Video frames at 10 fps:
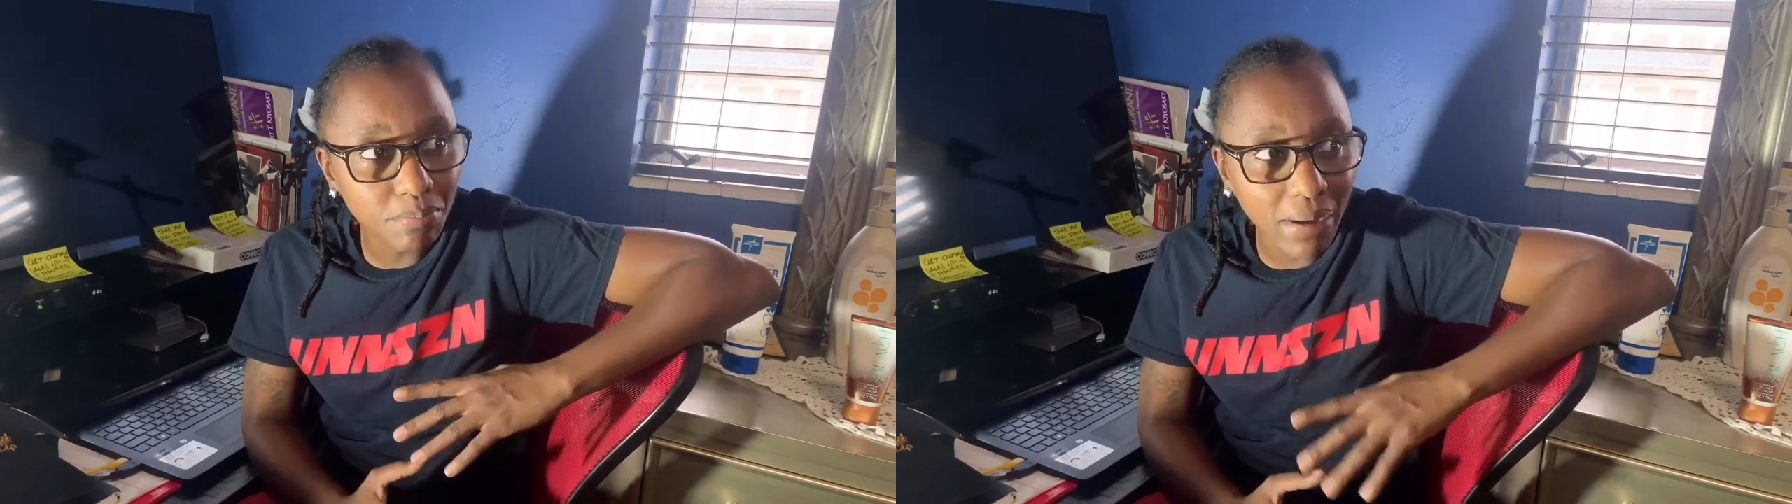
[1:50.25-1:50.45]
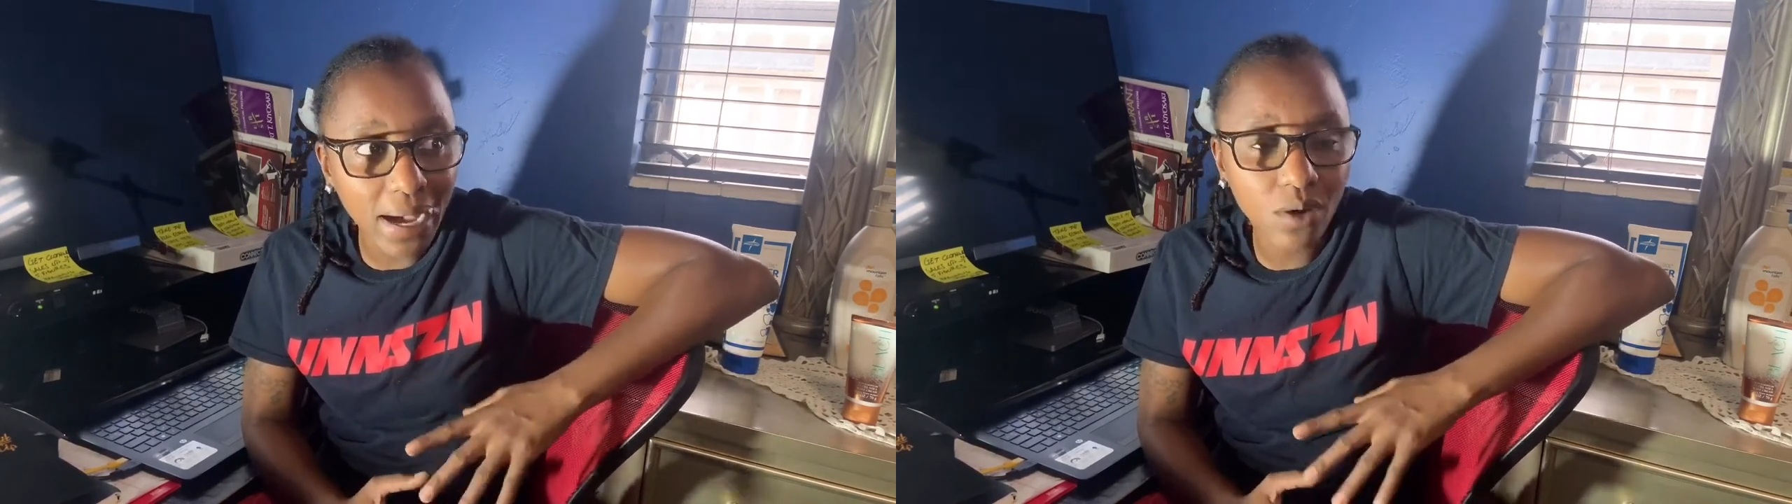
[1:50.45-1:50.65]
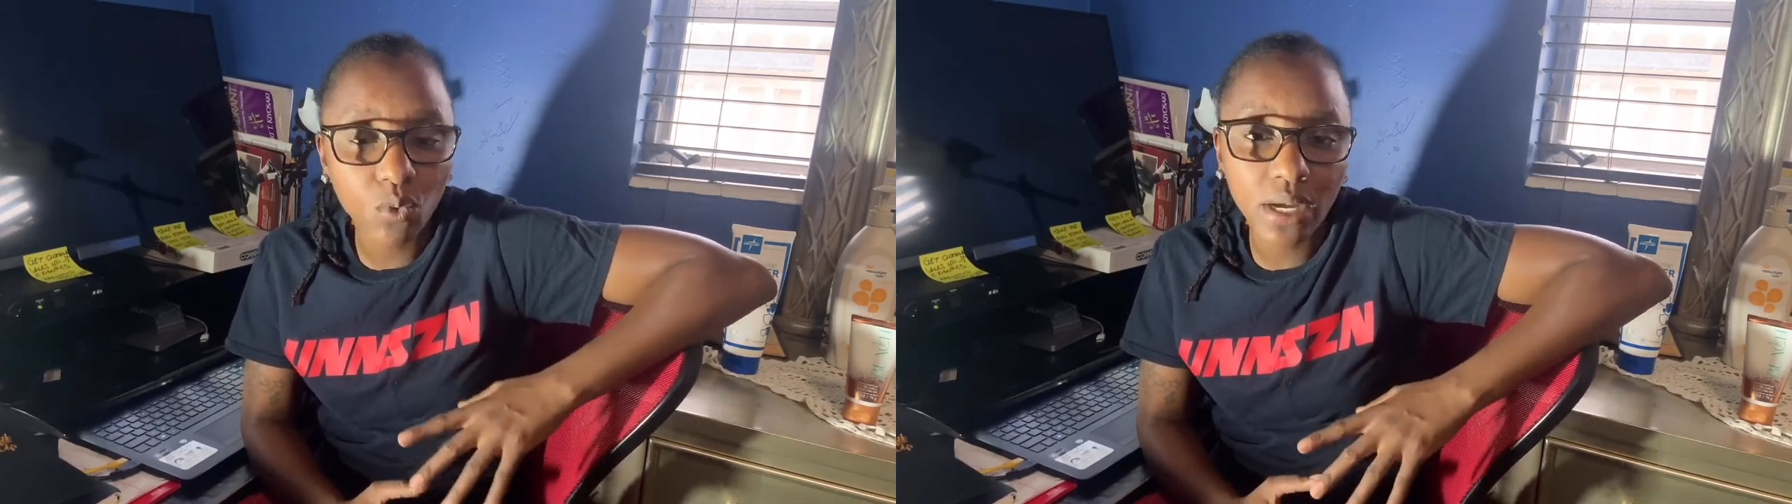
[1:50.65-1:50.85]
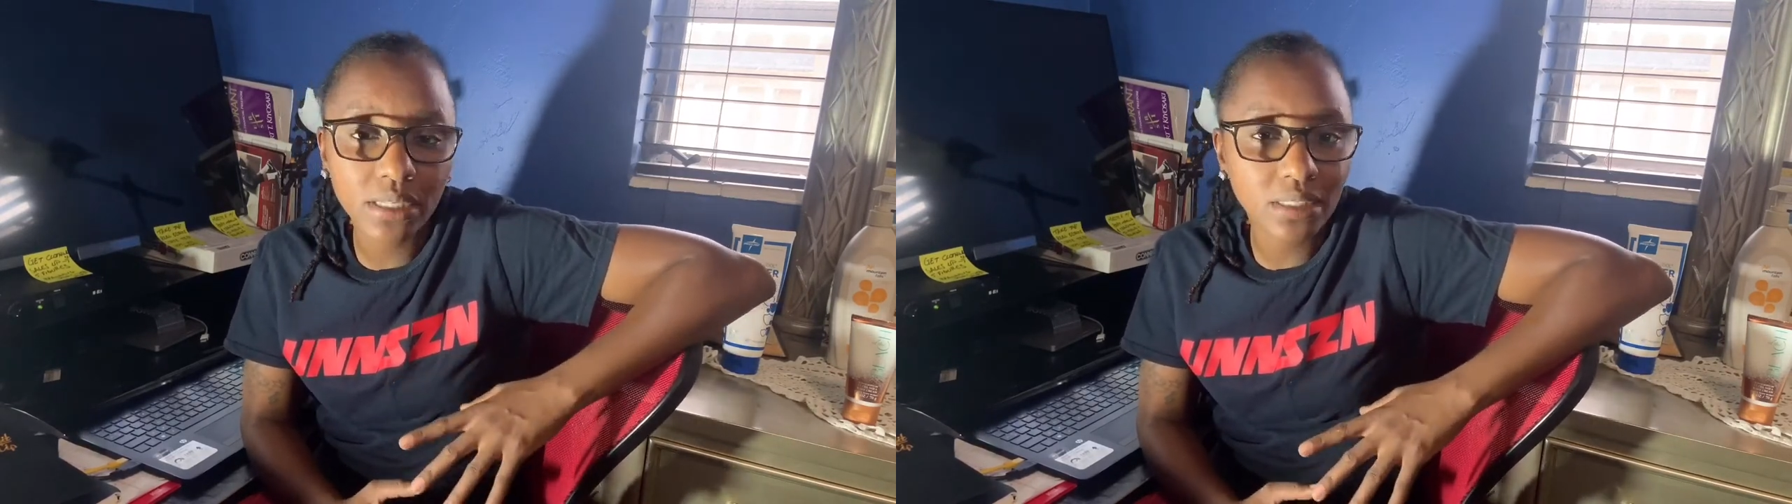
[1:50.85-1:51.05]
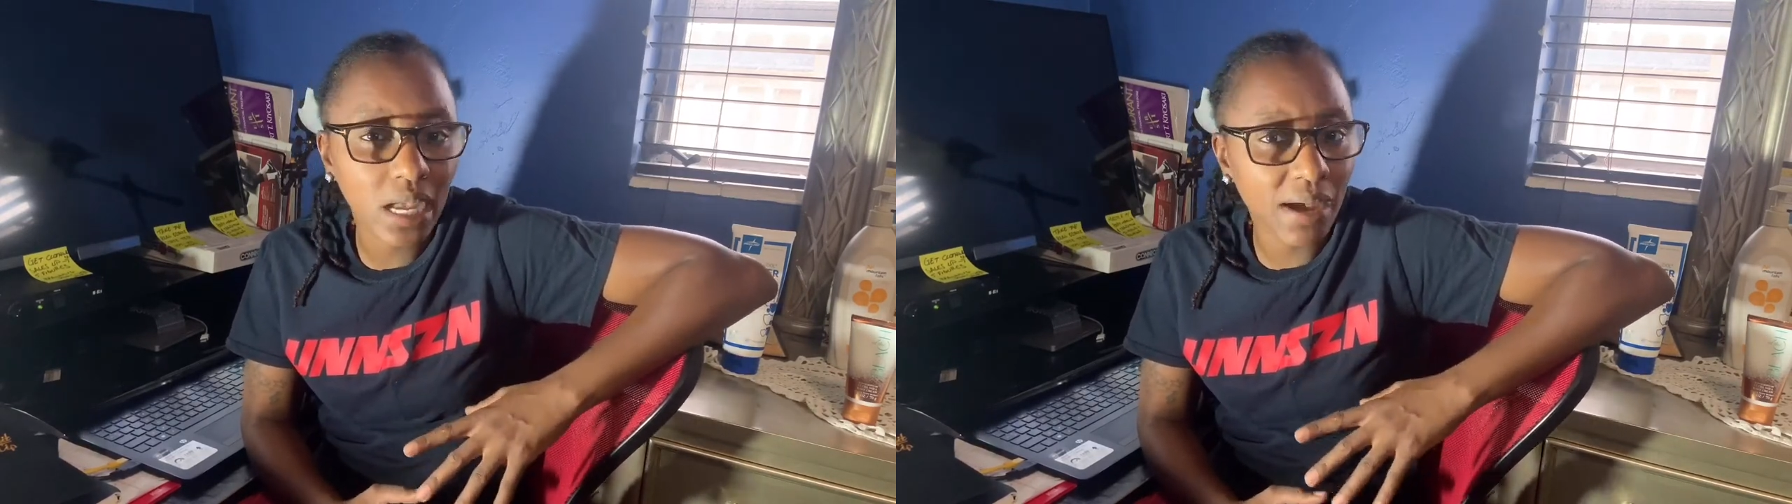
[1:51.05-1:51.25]
bad way
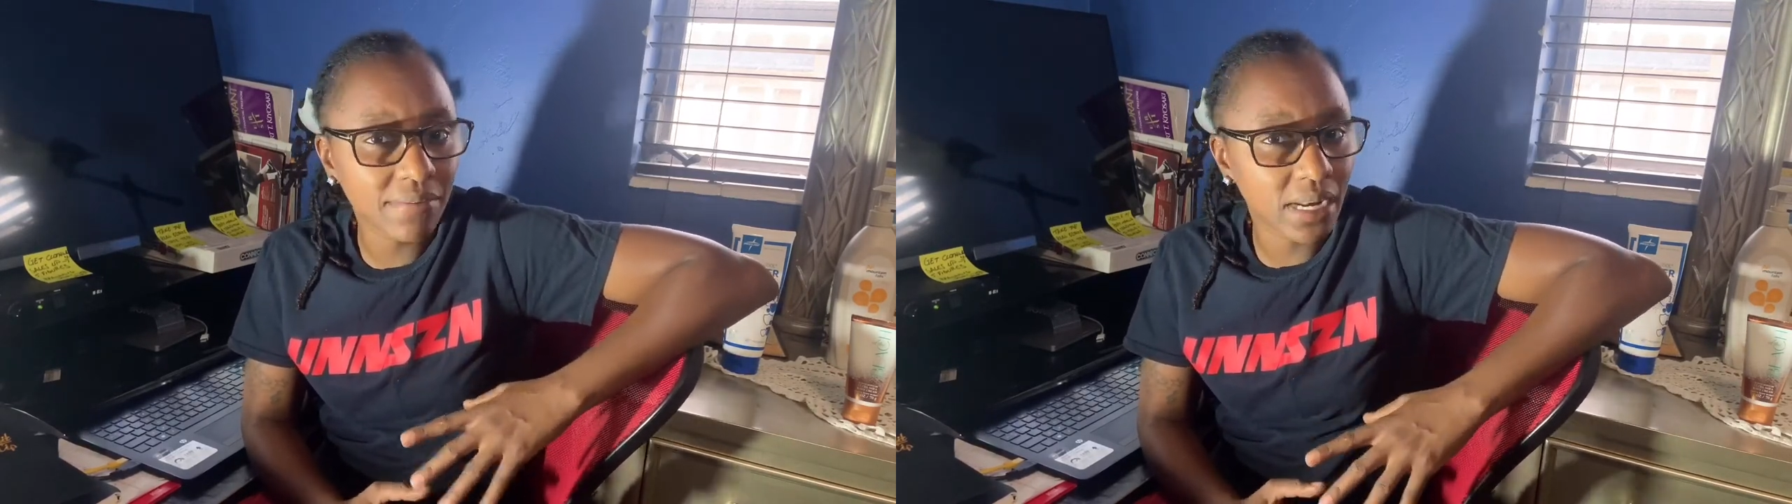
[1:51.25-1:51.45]
to have